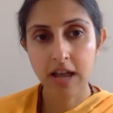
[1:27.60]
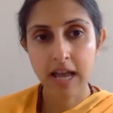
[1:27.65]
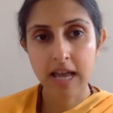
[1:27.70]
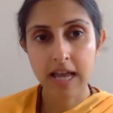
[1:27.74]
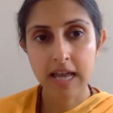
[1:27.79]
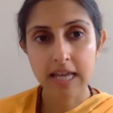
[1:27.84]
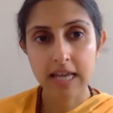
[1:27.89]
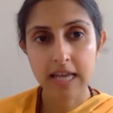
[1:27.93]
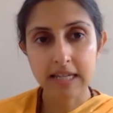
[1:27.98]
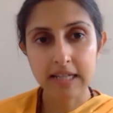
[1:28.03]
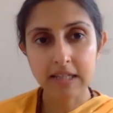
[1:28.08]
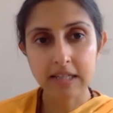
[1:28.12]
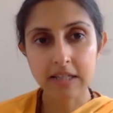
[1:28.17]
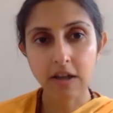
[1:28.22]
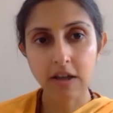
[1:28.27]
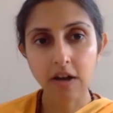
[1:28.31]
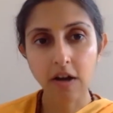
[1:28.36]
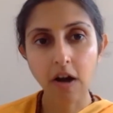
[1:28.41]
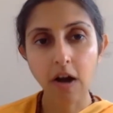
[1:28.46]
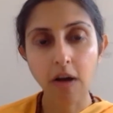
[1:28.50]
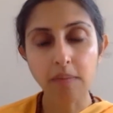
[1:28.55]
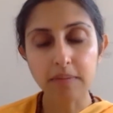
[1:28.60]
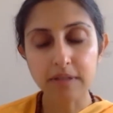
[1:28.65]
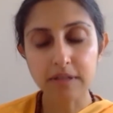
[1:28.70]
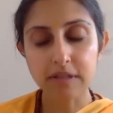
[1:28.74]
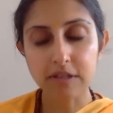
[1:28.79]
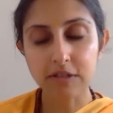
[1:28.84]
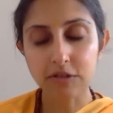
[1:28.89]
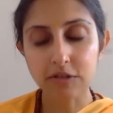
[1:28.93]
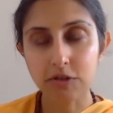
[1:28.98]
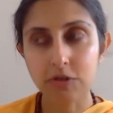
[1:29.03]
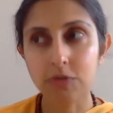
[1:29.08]
It is
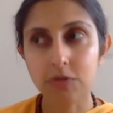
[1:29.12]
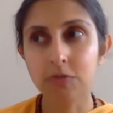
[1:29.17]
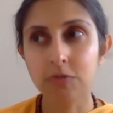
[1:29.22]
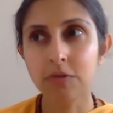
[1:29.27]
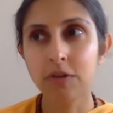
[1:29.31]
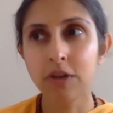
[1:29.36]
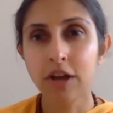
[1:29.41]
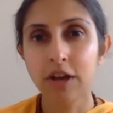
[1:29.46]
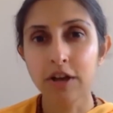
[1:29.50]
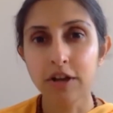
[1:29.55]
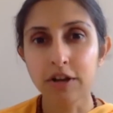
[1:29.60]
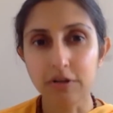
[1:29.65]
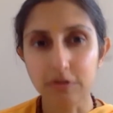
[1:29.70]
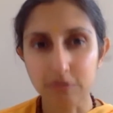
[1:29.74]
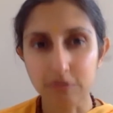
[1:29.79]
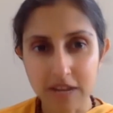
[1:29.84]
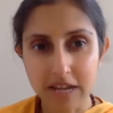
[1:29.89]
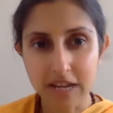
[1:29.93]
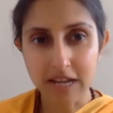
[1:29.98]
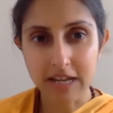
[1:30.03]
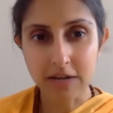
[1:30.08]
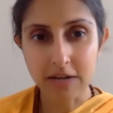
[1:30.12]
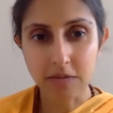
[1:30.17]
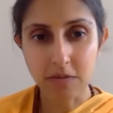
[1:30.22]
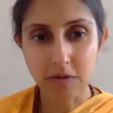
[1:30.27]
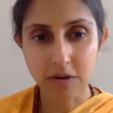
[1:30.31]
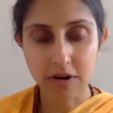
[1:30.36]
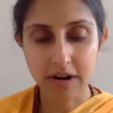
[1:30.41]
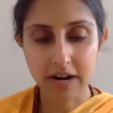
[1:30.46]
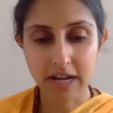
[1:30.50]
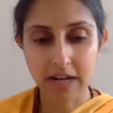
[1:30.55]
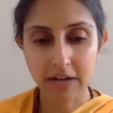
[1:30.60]
opposite to greed,
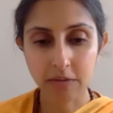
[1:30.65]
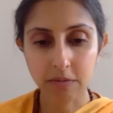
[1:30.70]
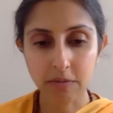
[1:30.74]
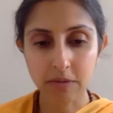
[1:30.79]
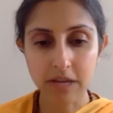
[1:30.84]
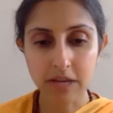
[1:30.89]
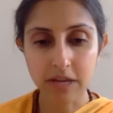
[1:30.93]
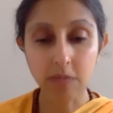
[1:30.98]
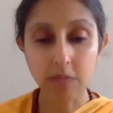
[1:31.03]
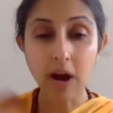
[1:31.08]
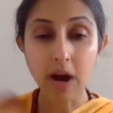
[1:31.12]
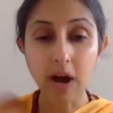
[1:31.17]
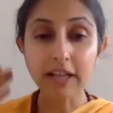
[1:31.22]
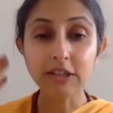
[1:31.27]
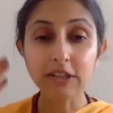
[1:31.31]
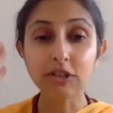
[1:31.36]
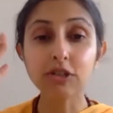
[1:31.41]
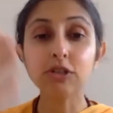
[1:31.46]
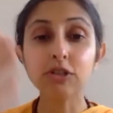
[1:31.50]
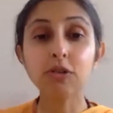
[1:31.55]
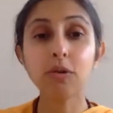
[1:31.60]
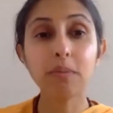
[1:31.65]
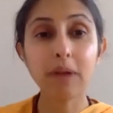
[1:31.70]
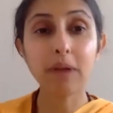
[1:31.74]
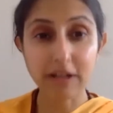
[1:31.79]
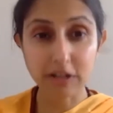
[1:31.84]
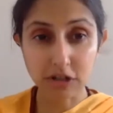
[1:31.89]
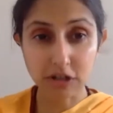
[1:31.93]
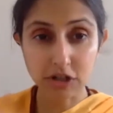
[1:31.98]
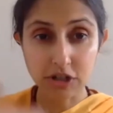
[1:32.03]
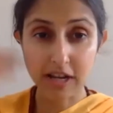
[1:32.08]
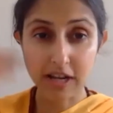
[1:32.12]
wherein we want so
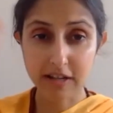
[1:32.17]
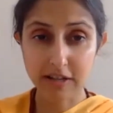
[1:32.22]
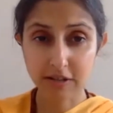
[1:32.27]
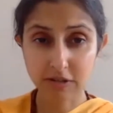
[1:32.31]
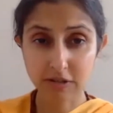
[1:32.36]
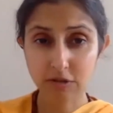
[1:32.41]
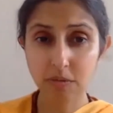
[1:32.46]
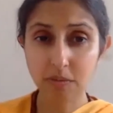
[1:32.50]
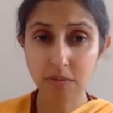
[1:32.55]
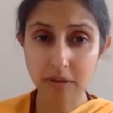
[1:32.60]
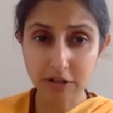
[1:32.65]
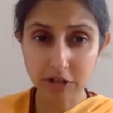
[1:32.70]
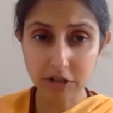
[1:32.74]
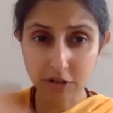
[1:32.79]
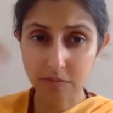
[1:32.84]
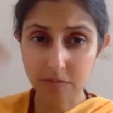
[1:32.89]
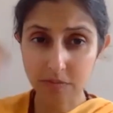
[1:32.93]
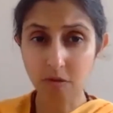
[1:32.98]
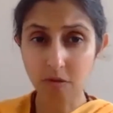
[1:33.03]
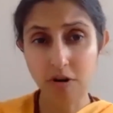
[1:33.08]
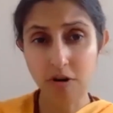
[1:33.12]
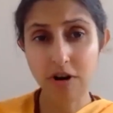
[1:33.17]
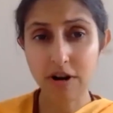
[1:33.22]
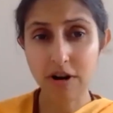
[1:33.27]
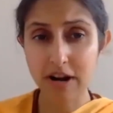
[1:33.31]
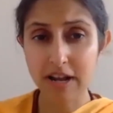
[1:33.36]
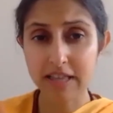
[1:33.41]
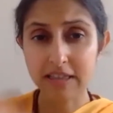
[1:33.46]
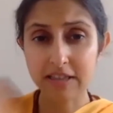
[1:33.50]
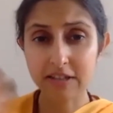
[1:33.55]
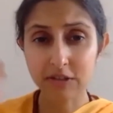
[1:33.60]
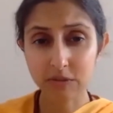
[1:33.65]
much and so much more
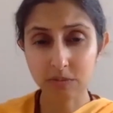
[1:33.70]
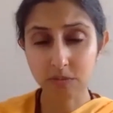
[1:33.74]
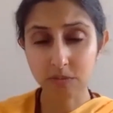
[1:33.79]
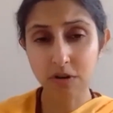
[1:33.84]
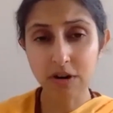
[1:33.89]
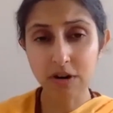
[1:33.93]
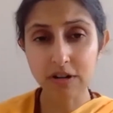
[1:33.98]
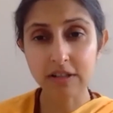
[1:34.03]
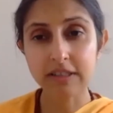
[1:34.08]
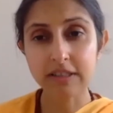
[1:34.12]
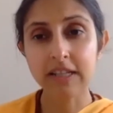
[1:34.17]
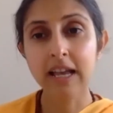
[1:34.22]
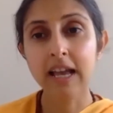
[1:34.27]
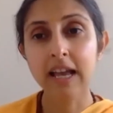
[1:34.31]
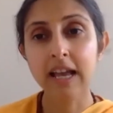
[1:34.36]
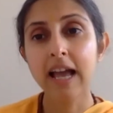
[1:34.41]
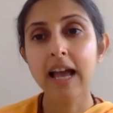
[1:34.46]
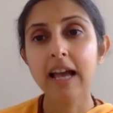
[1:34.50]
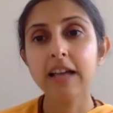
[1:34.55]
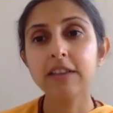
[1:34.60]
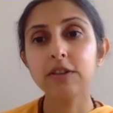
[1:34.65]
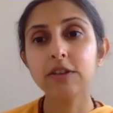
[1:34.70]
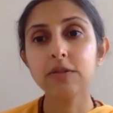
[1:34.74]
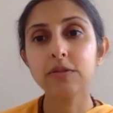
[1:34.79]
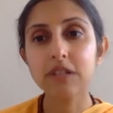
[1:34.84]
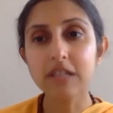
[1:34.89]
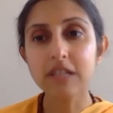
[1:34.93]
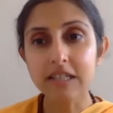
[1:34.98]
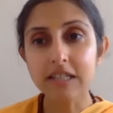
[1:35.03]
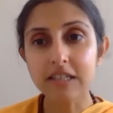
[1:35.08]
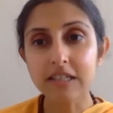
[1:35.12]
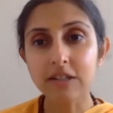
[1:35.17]
in this world. And the
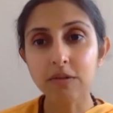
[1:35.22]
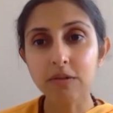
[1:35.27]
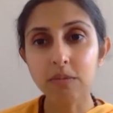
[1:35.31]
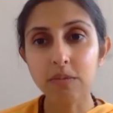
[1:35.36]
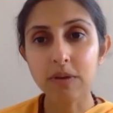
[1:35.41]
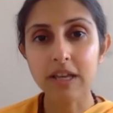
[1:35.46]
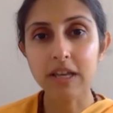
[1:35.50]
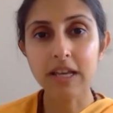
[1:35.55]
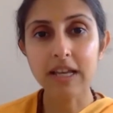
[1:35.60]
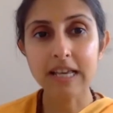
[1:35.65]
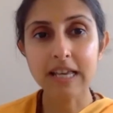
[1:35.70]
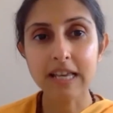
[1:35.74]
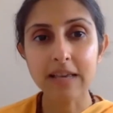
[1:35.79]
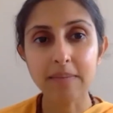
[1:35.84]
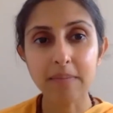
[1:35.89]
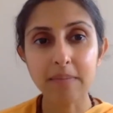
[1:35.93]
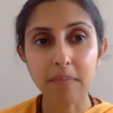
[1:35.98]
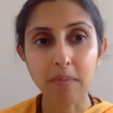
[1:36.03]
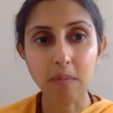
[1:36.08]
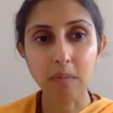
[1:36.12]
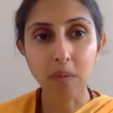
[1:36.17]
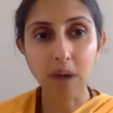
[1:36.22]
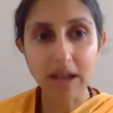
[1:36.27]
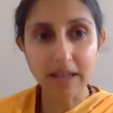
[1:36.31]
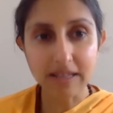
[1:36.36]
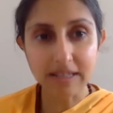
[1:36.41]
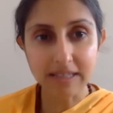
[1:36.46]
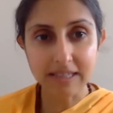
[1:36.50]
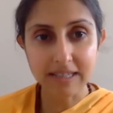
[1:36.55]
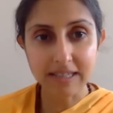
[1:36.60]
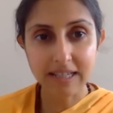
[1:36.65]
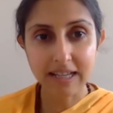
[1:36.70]
reason we keep
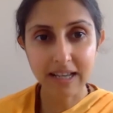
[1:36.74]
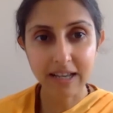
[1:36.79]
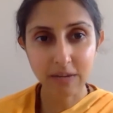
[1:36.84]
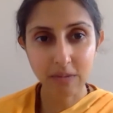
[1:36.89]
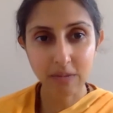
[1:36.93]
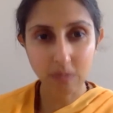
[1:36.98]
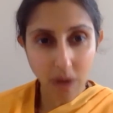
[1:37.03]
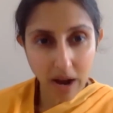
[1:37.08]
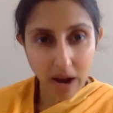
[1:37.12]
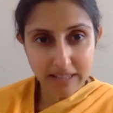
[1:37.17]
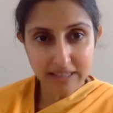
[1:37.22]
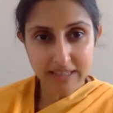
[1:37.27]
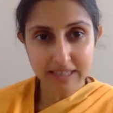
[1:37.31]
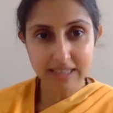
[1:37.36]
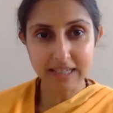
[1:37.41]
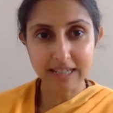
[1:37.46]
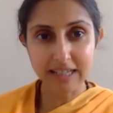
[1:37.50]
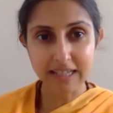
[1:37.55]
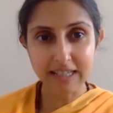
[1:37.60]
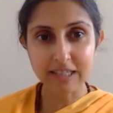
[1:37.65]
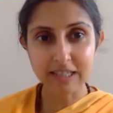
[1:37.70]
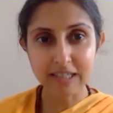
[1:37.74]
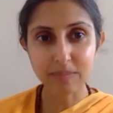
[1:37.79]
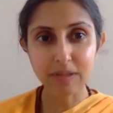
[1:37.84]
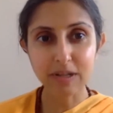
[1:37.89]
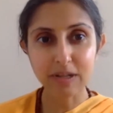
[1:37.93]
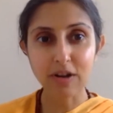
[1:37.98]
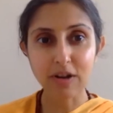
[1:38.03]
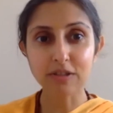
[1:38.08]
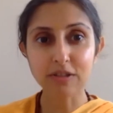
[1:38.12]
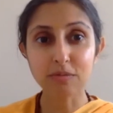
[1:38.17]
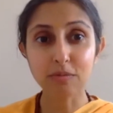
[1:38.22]
wanting and wanting is
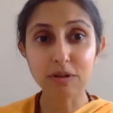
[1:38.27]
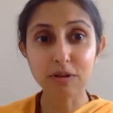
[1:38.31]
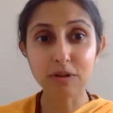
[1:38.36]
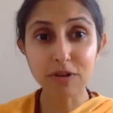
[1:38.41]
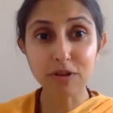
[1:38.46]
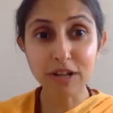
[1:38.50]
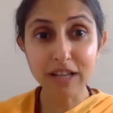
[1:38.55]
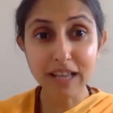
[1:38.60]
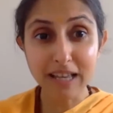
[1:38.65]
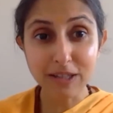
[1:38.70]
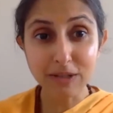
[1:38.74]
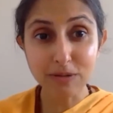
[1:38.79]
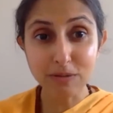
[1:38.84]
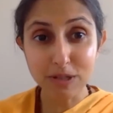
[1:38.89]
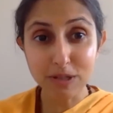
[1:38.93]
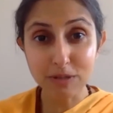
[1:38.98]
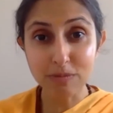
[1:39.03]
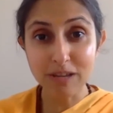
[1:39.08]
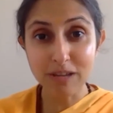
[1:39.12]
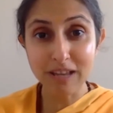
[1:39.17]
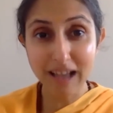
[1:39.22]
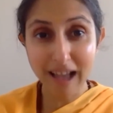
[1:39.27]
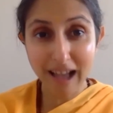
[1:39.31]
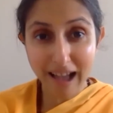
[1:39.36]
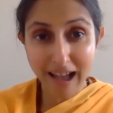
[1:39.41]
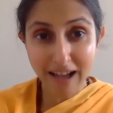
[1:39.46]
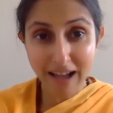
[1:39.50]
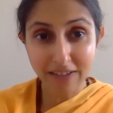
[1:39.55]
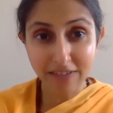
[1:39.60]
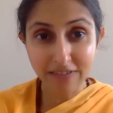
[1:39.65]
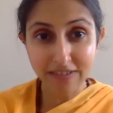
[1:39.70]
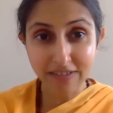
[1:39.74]
because we forget what we have.